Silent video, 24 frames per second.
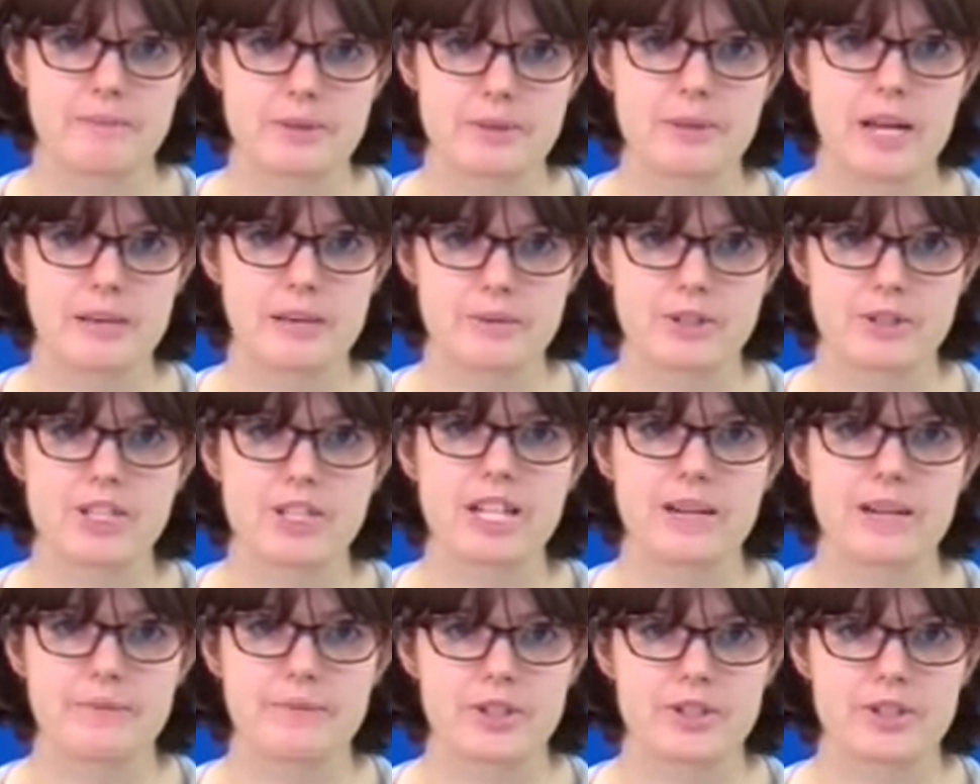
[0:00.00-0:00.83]
able to
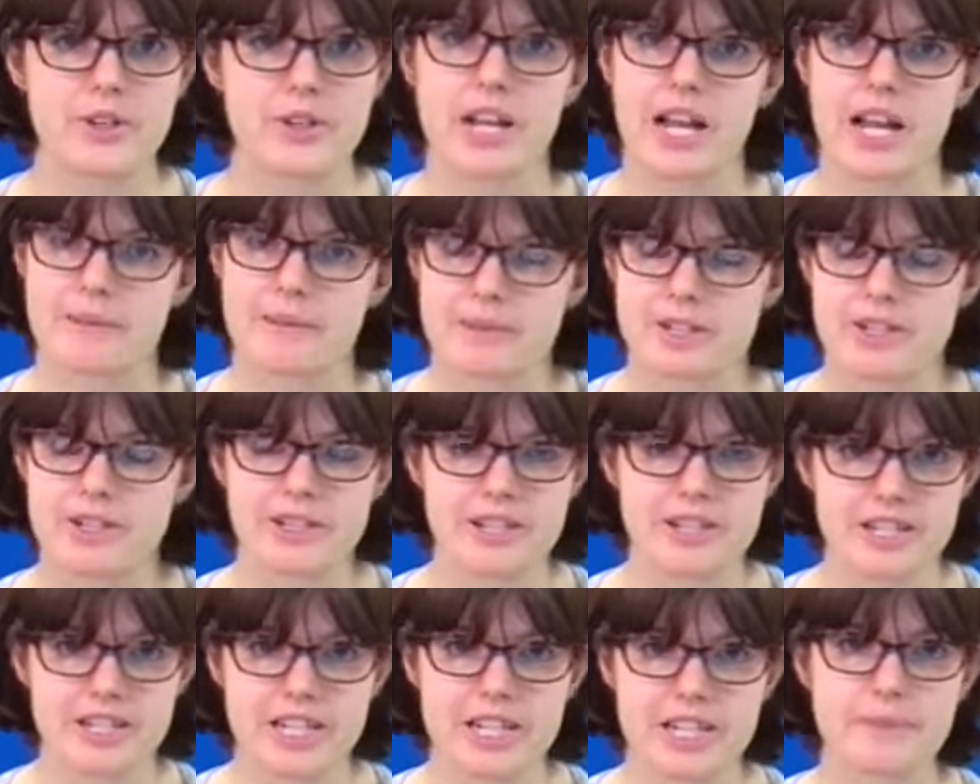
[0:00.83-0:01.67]
demonstrate absolutely
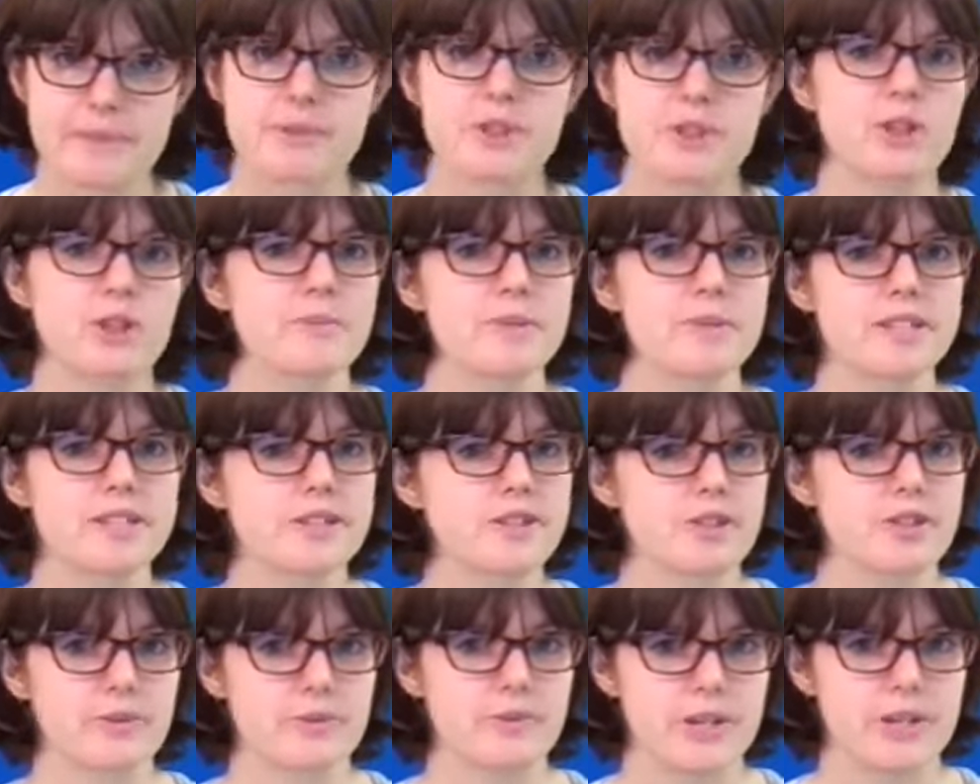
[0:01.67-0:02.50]
tip-top
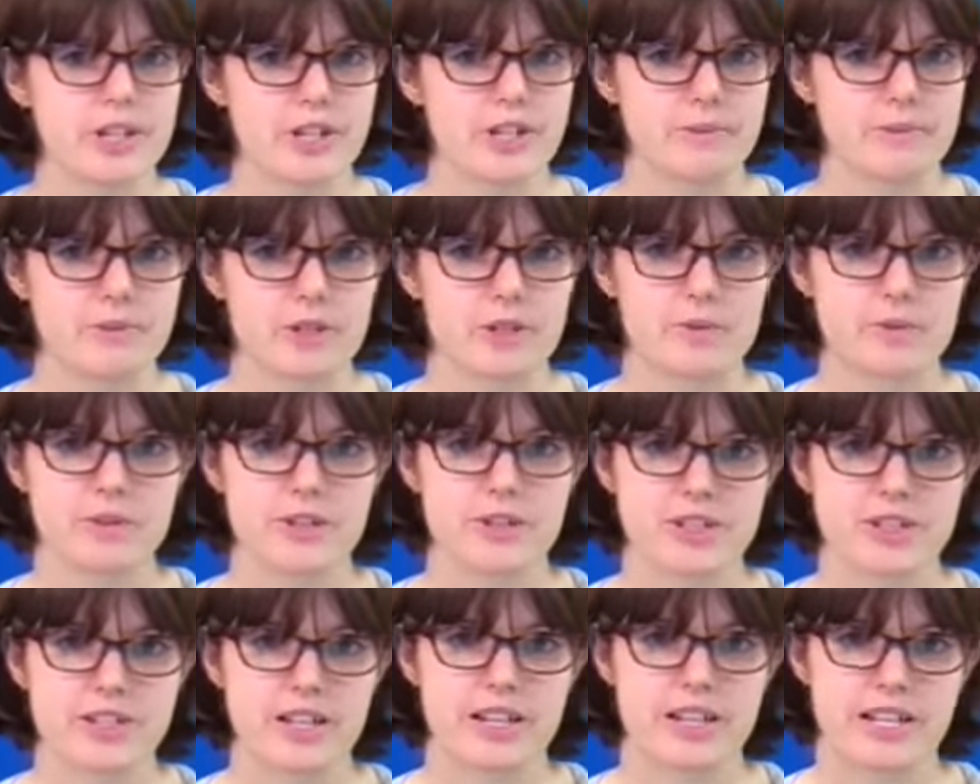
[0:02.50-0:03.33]
skills when it comes to
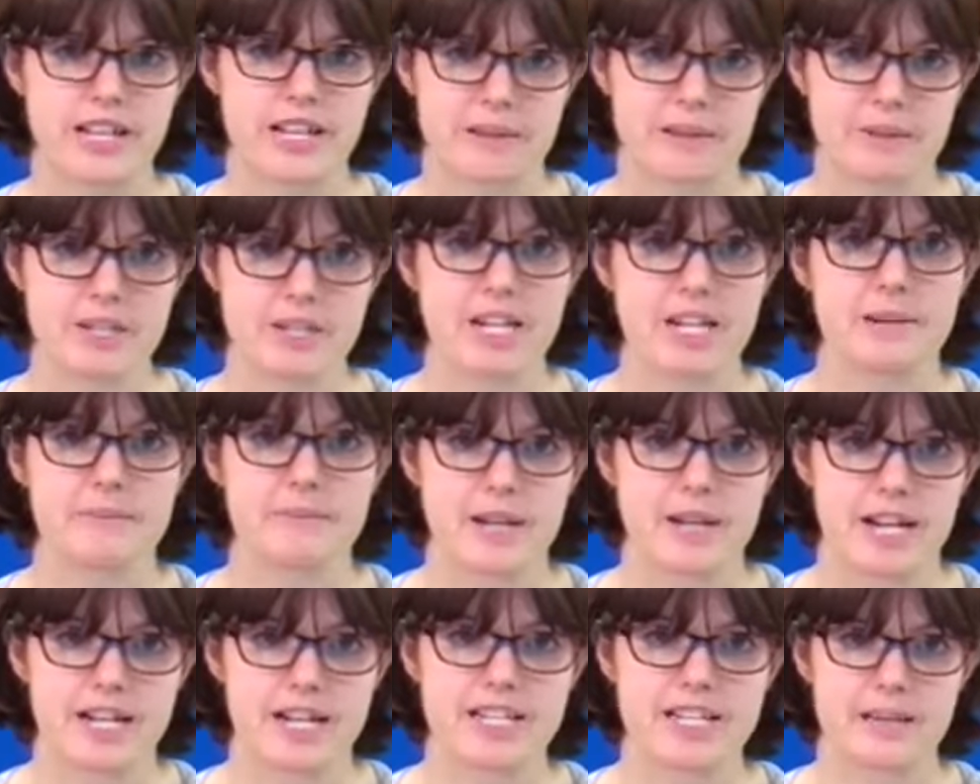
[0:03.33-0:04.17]
understanding
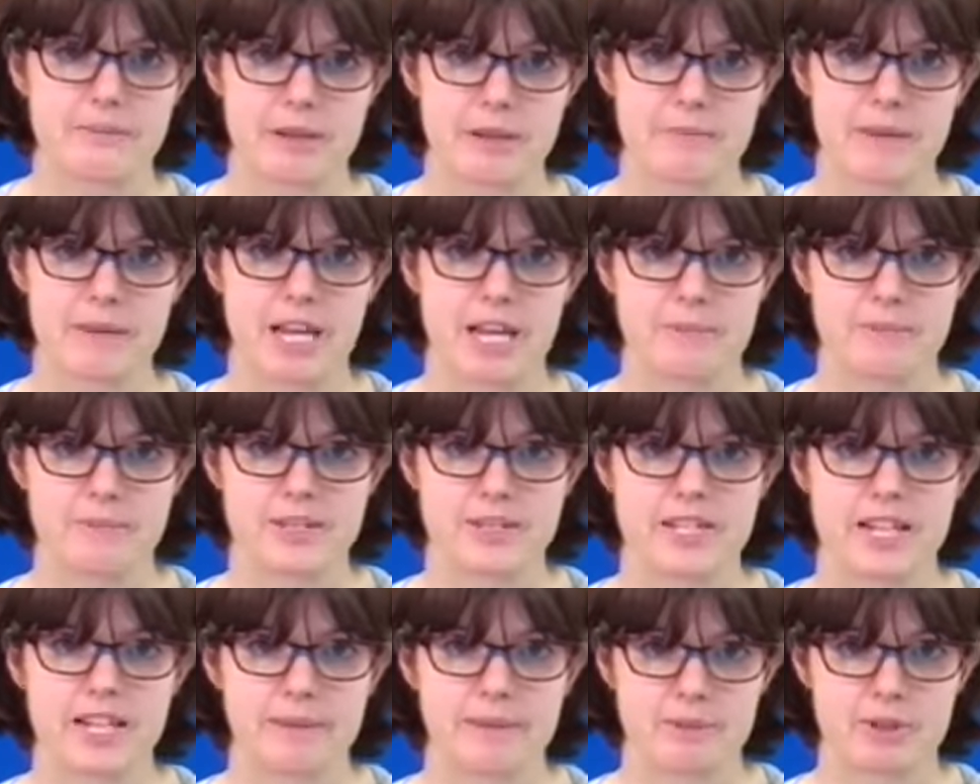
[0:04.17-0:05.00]
academic papers
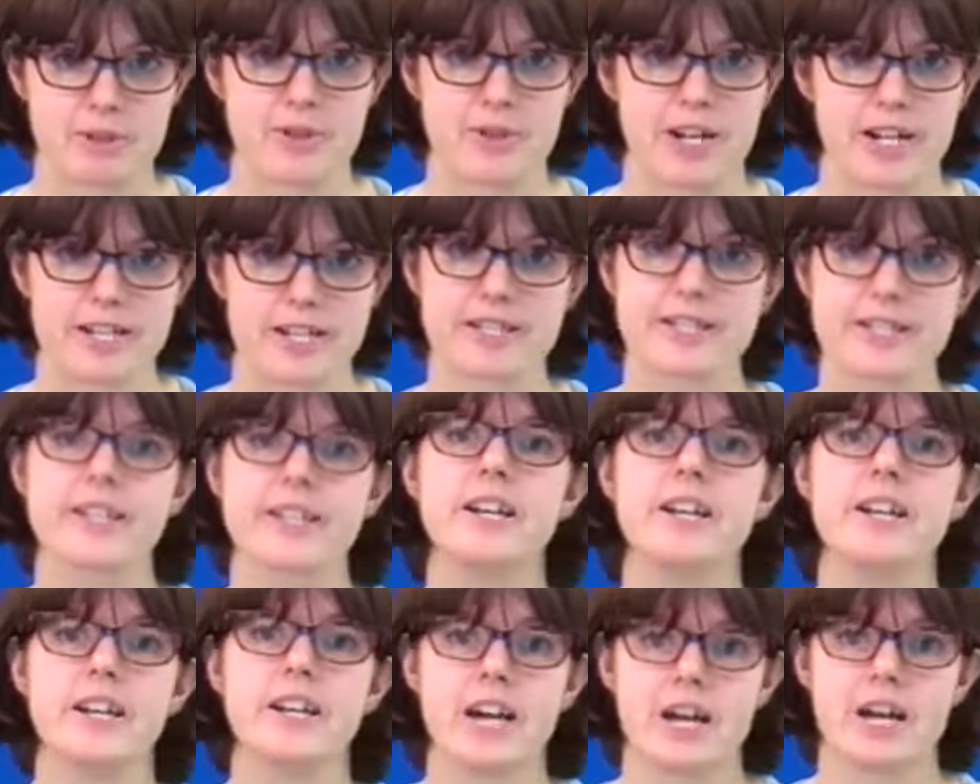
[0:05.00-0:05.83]
and abstracts
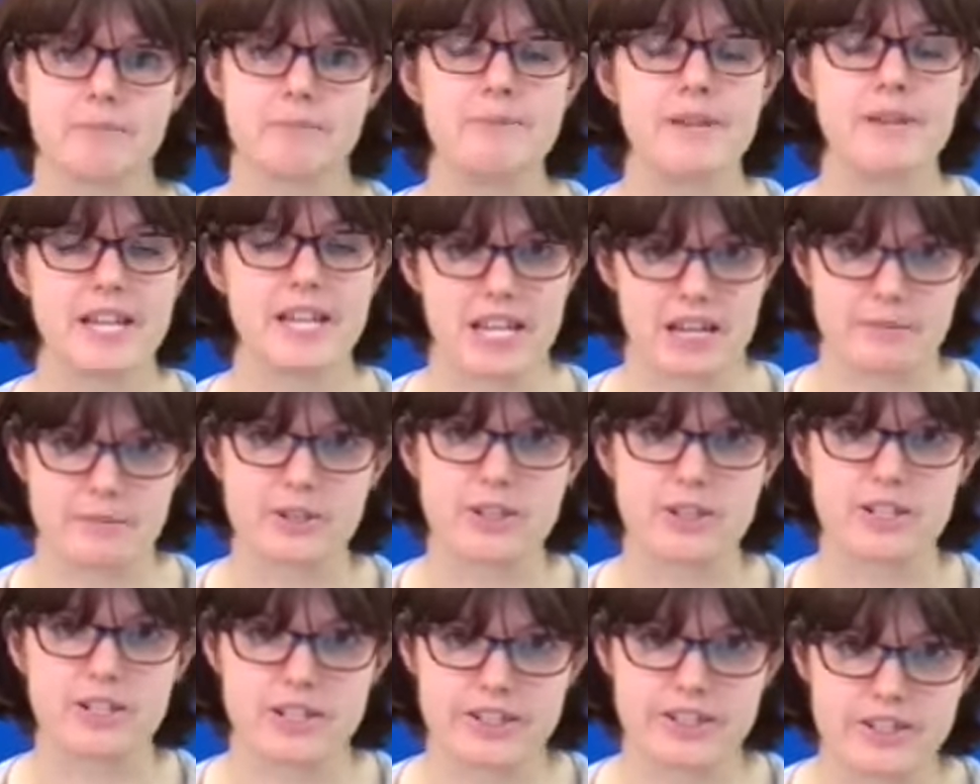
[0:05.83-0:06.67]
and being able
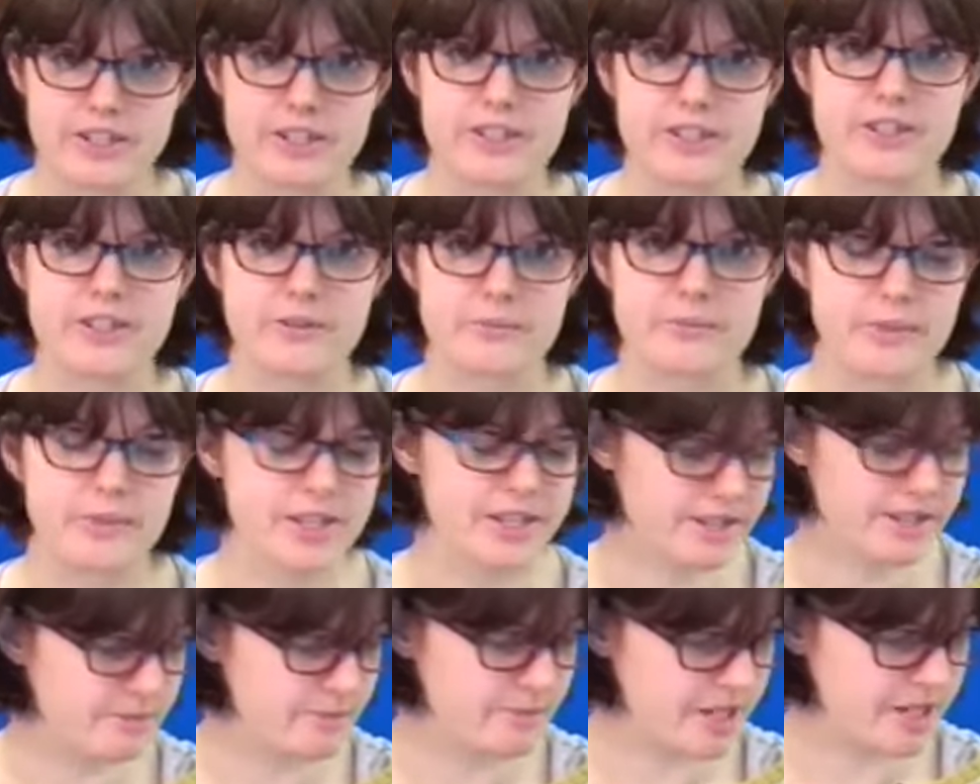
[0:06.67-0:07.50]
to discuss them with
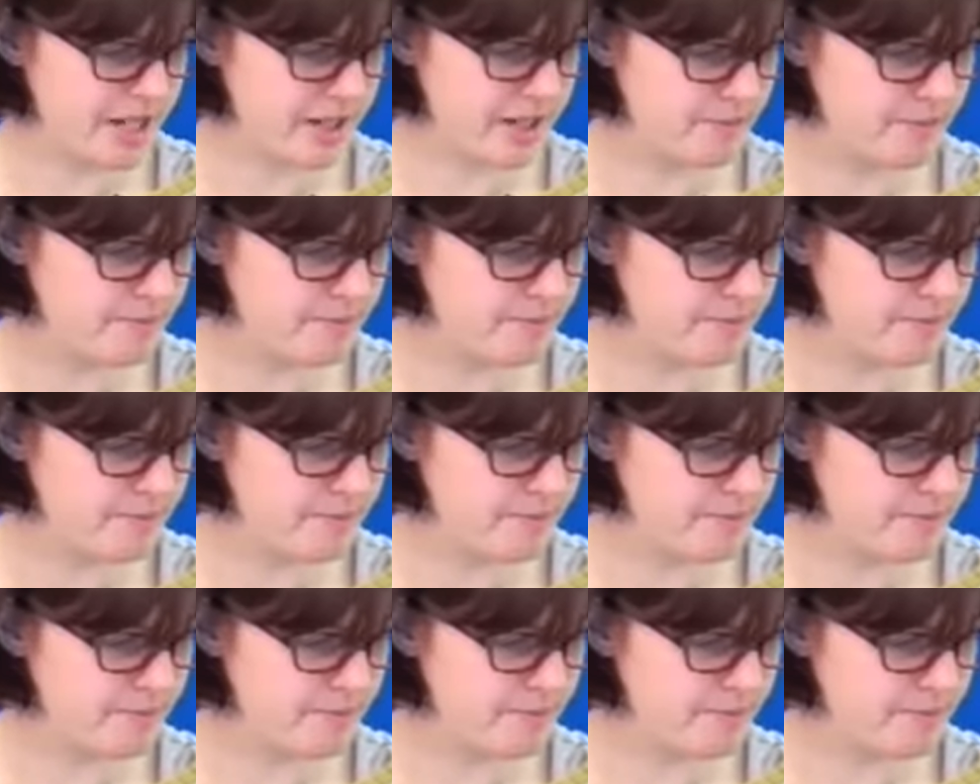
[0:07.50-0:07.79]
somebody.